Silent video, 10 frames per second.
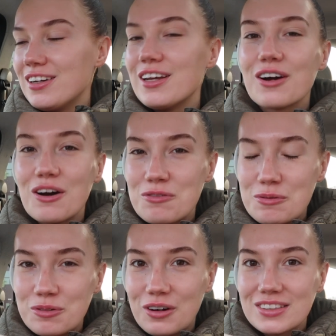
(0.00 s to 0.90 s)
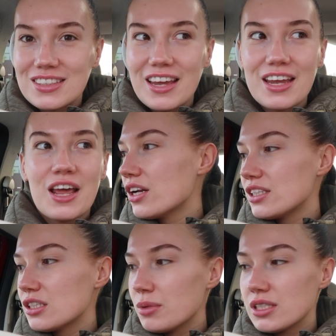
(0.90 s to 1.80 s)
Now I can't remember what I was saying. I kind of
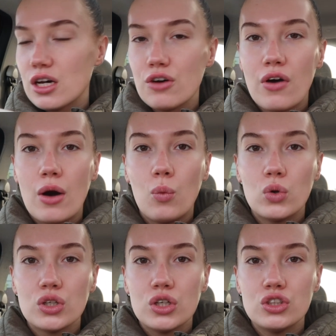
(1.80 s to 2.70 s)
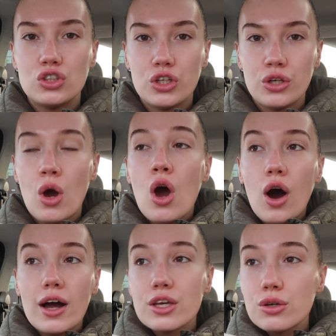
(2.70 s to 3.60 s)
said to myself, I
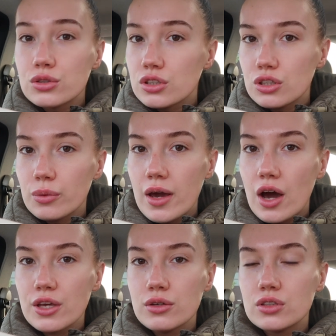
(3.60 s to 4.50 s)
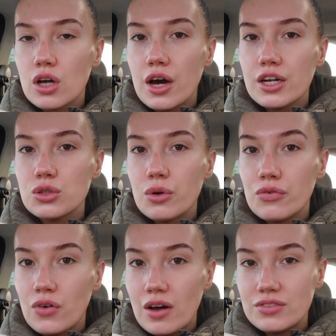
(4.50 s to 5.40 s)
used to kind of do a
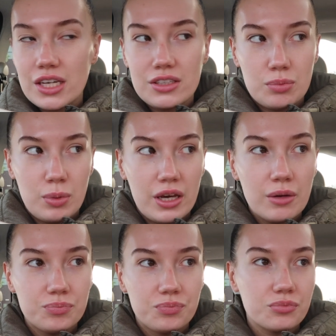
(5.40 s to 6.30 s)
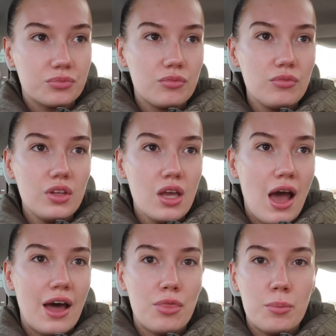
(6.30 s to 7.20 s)
5-day split
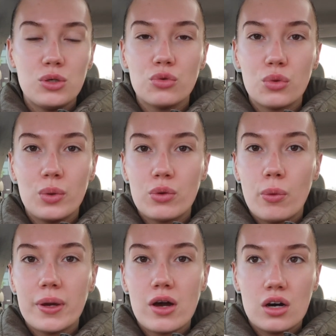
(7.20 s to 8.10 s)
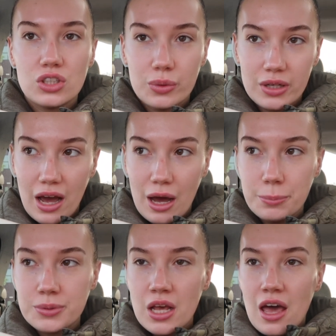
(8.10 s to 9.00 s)
and the middle of the week would be cardio and
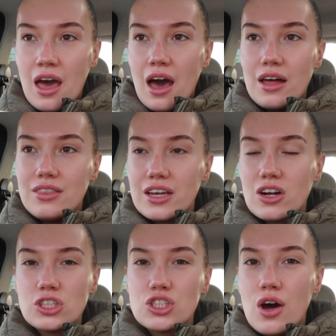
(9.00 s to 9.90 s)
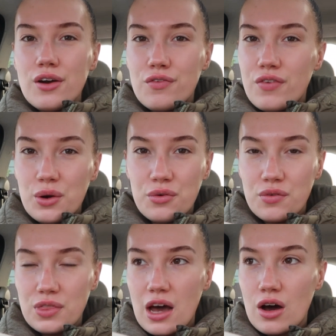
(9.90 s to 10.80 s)
abs. And then I just kind of fell off
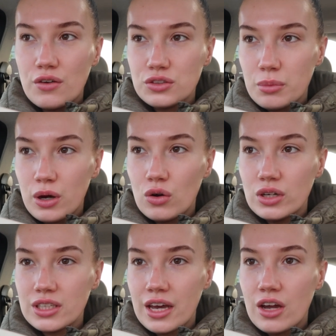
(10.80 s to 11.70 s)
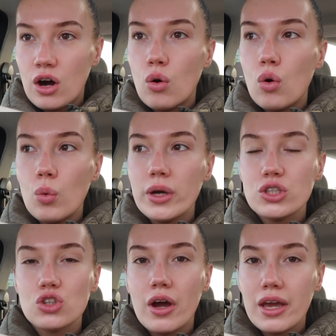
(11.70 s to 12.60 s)
of that after my holiday. I'll
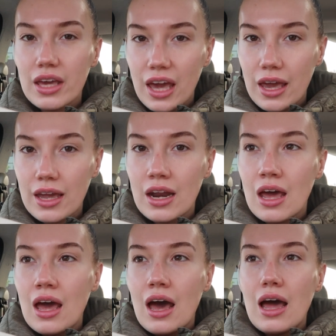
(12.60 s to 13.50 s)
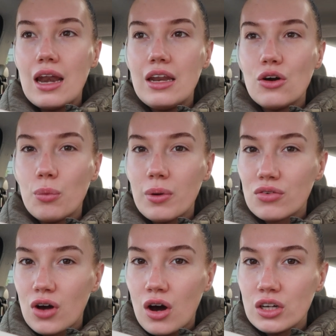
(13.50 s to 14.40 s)
always try and get in a little bit
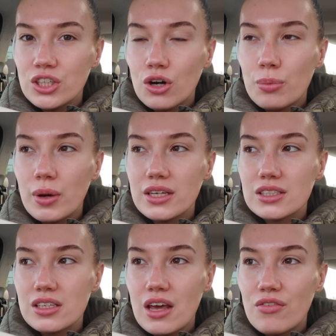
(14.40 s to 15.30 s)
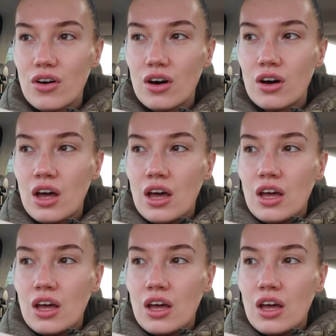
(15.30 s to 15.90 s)
of cardio, but it's never.